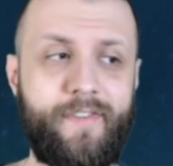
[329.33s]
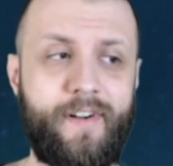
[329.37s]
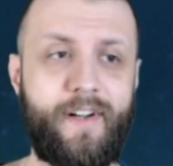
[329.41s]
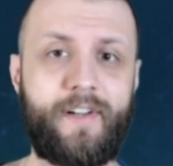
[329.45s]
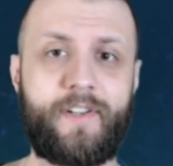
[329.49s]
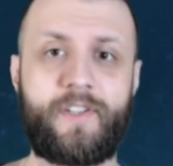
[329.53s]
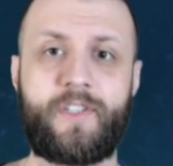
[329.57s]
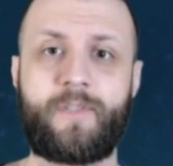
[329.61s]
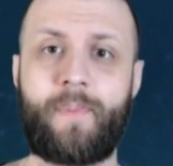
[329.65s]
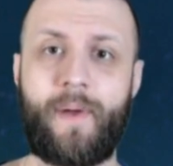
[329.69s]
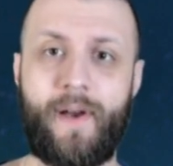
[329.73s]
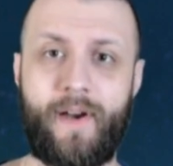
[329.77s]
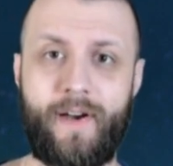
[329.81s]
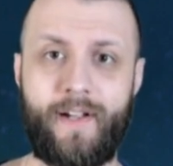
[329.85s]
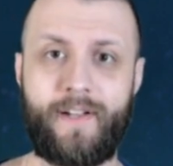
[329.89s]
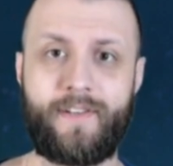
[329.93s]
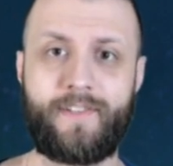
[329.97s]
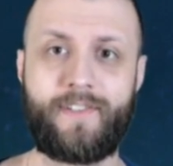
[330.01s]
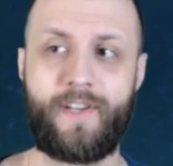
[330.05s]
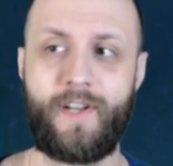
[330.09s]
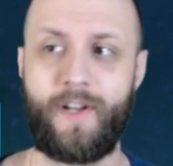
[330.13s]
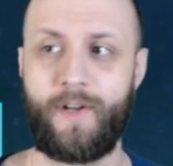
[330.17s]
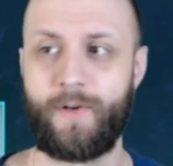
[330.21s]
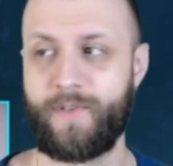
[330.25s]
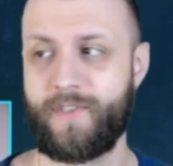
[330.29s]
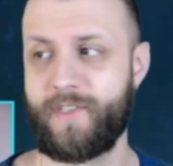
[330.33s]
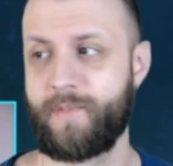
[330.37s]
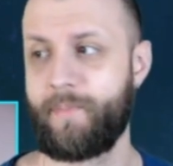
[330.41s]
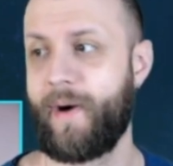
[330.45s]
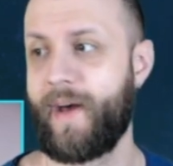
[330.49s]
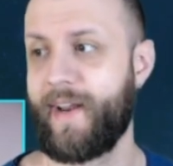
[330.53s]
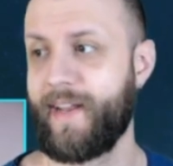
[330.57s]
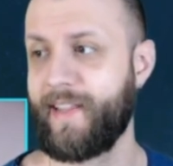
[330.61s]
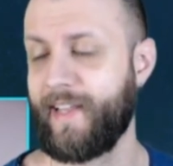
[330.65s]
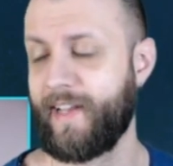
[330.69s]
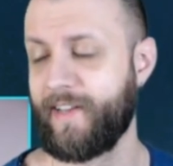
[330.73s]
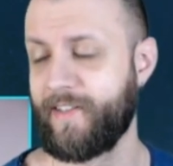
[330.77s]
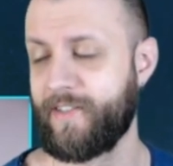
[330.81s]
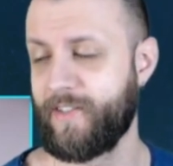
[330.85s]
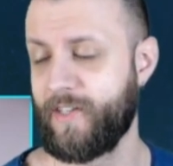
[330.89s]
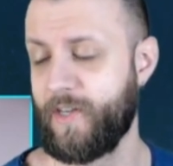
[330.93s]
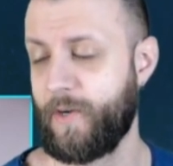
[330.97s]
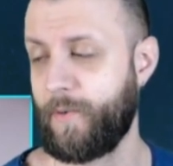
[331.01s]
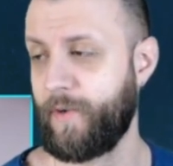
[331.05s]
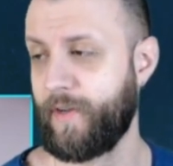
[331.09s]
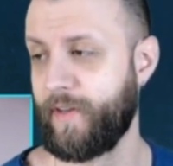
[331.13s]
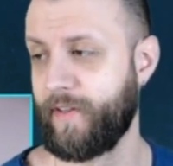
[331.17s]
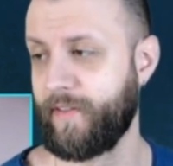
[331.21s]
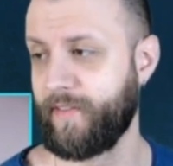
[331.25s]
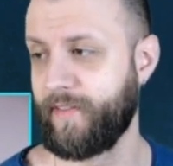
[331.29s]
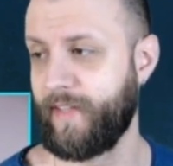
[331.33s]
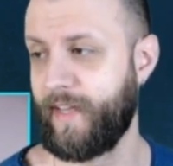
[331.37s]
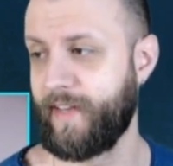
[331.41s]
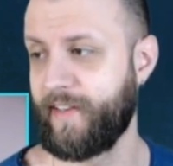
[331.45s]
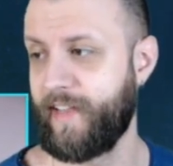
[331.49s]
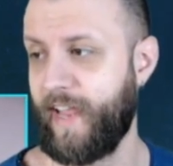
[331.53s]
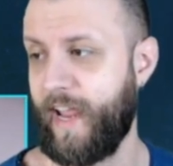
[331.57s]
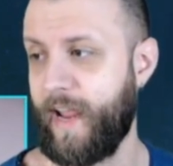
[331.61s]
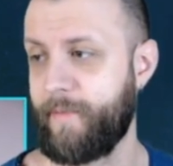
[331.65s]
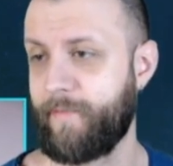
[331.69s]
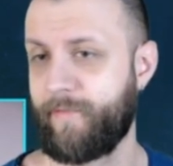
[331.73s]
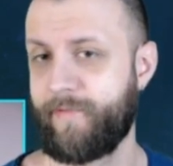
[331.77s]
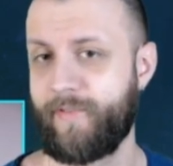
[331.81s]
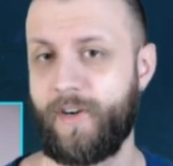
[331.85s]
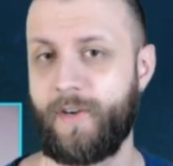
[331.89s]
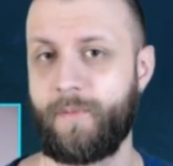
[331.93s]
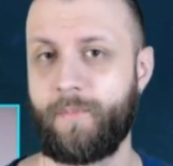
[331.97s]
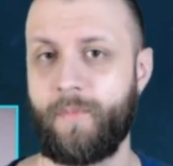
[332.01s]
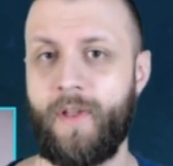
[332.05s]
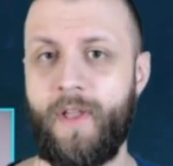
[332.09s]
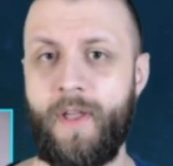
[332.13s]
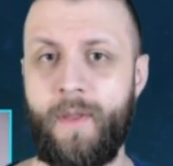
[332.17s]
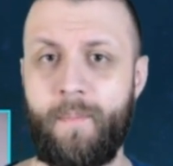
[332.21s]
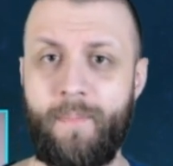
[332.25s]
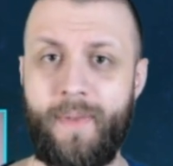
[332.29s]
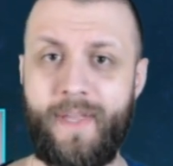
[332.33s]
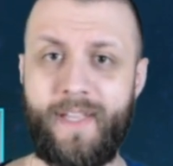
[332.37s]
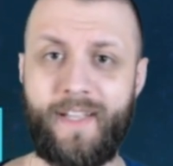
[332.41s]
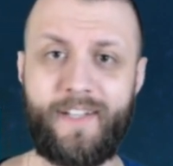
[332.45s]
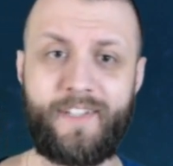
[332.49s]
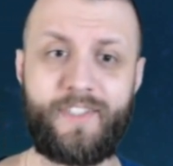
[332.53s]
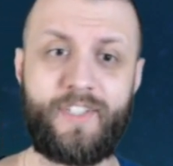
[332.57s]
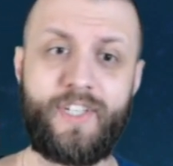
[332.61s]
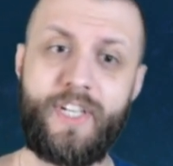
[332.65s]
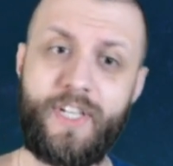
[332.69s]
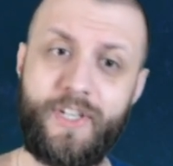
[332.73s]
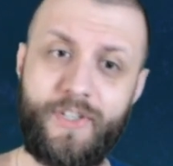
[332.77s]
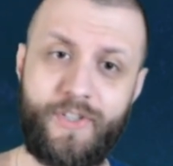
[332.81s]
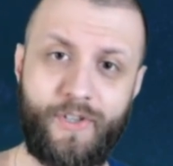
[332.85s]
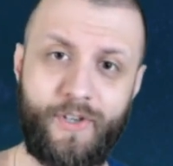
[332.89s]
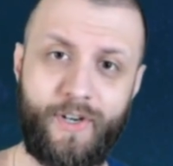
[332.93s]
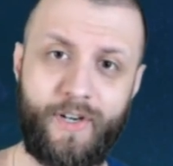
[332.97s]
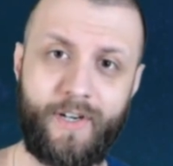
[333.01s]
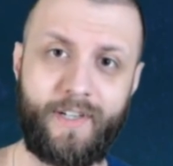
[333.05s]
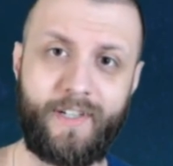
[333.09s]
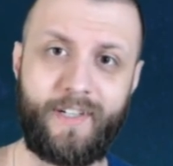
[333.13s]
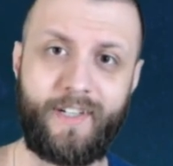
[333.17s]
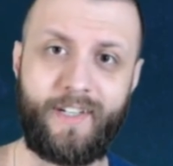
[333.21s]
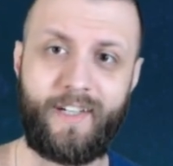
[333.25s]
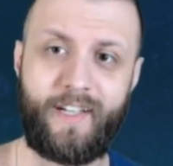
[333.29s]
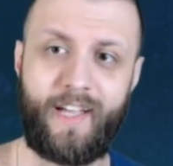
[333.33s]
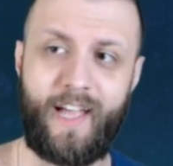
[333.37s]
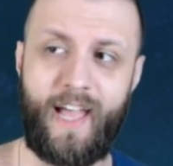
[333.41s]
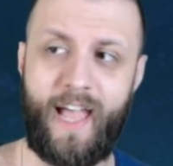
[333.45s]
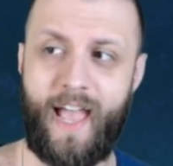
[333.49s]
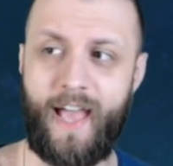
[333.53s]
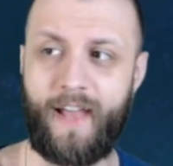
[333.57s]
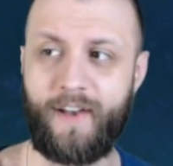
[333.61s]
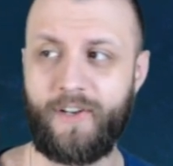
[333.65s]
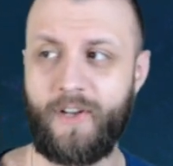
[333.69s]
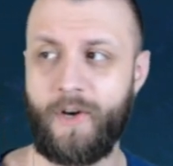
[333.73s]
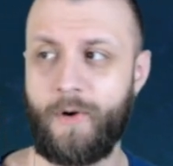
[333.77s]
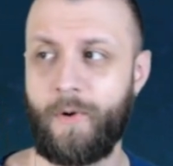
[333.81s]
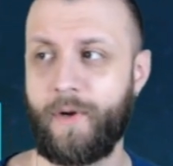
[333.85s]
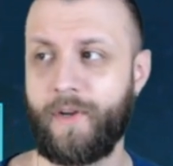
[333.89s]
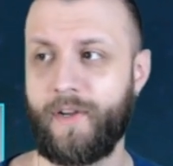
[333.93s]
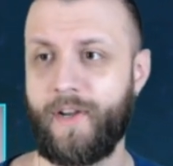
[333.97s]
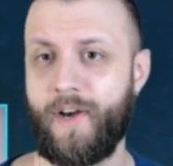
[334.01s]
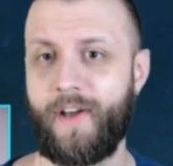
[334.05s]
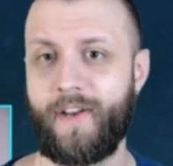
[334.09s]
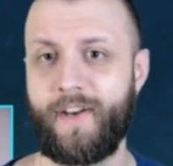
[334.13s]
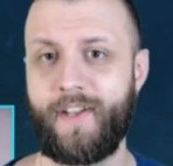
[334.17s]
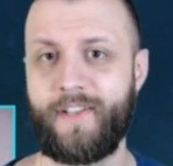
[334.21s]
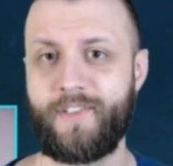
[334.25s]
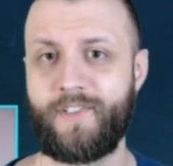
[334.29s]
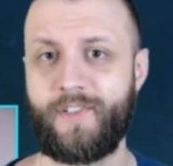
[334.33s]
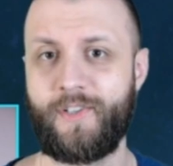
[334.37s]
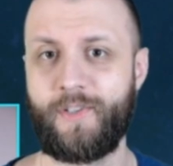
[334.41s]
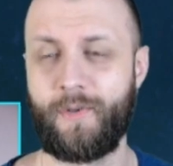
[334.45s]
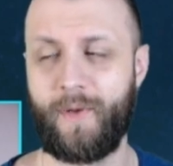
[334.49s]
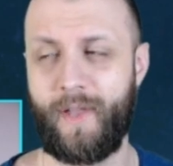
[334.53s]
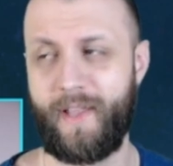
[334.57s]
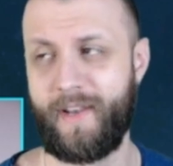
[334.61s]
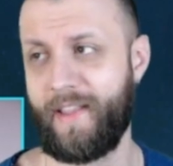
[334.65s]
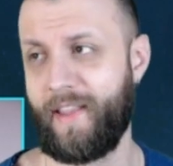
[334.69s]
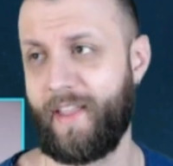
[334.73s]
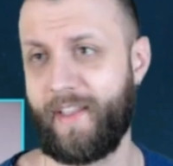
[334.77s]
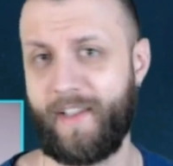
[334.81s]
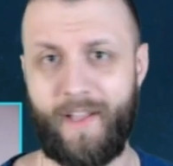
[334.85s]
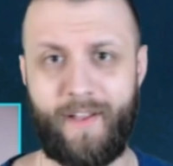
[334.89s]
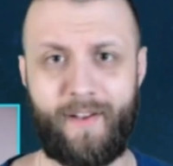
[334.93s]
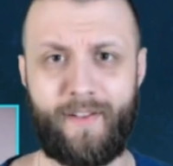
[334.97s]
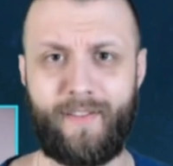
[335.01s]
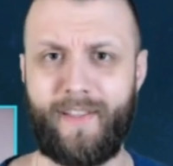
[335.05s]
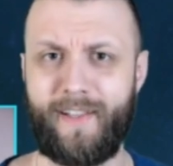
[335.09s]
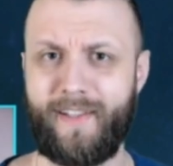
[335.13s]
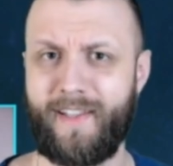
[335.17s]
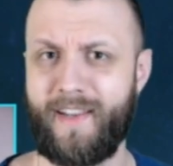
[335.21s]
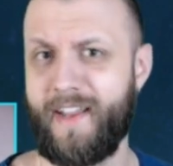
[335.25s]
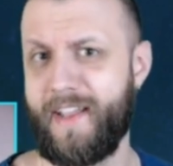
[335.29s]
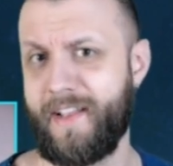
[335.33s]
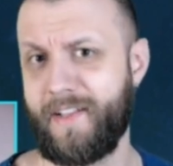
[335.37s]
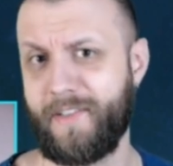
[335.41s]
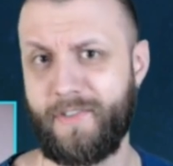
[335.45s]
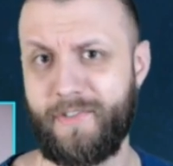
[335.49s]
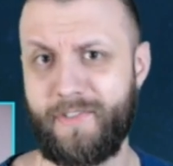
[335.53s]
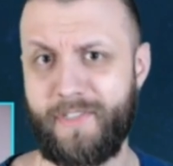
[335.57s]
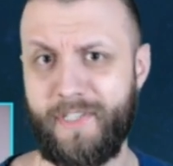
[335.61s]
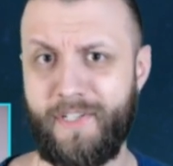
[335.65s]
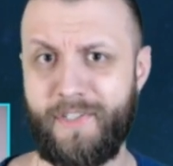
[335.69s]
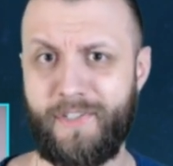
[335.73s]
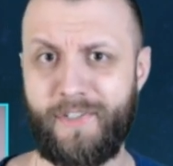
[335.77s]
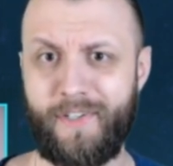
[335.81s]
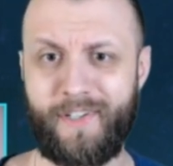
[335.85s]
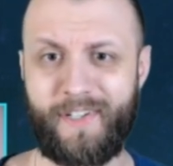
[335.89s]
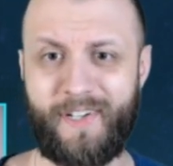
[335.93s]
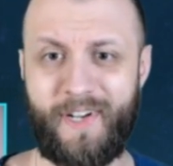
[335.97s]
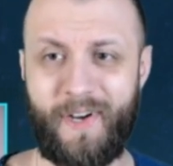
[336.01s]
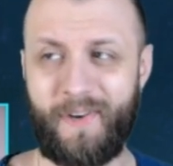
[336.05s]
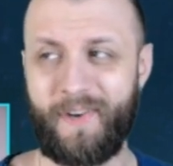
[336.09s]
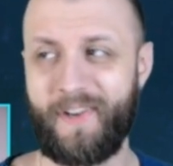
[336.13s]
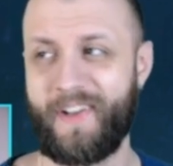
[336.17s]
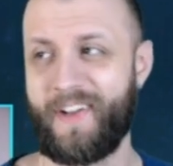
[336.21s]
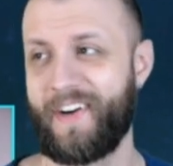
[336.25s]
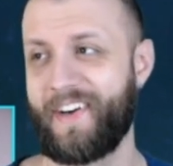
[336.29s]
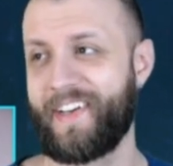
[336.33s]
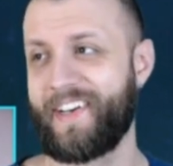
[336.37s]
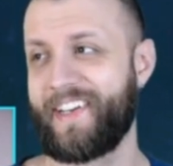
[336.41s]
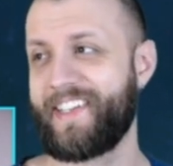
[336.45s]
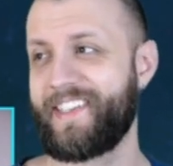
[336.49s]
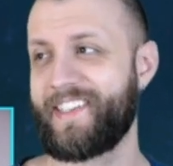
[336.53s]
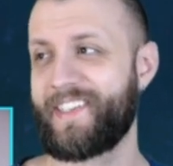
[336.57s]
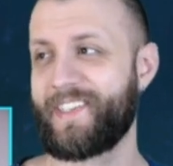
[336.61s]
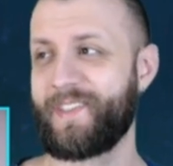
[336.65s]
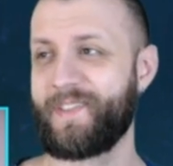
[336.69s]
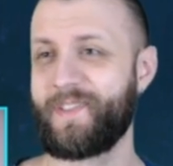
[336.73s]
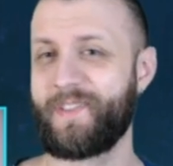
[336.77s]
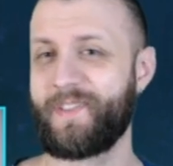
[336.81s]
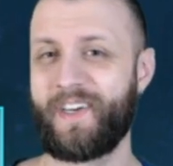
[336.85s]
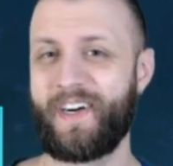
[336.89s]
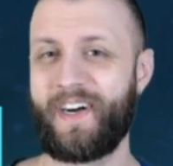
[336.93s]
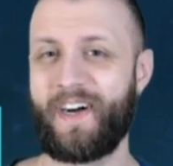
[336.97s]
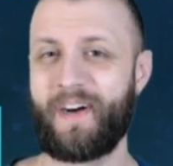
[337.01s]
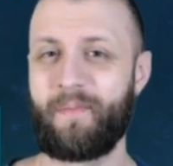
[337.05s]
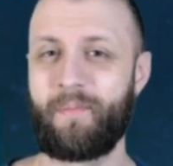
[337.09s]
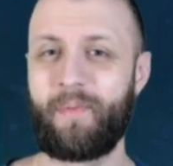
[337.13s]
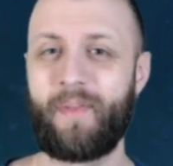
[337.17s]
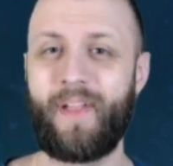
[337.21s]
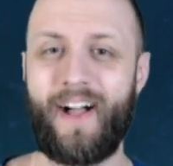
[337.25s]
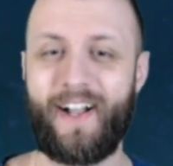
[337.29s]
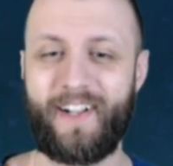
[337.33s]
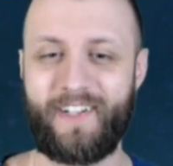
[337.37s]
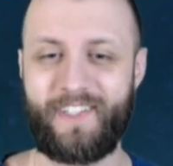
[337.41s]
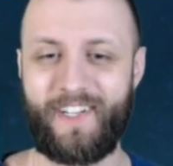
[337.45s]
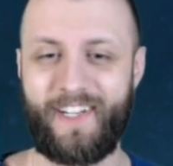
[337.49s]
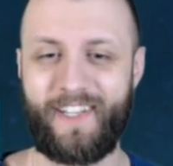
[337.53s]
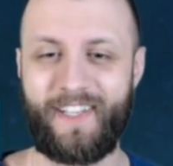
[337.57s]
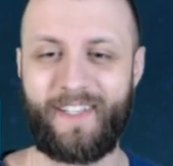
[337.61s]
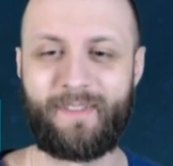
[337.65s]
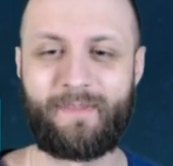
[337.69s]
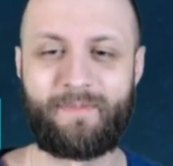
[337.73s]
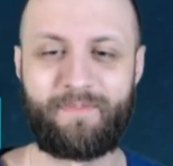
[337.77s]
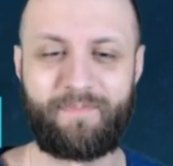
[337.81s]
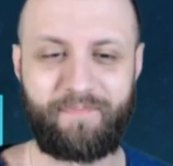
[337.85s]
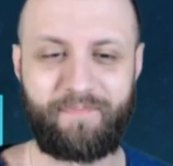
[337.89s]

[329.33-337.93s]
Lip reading: experience. You know, somebody that came from being a teacher and going on into, and like an English teacher and going on into blockchain.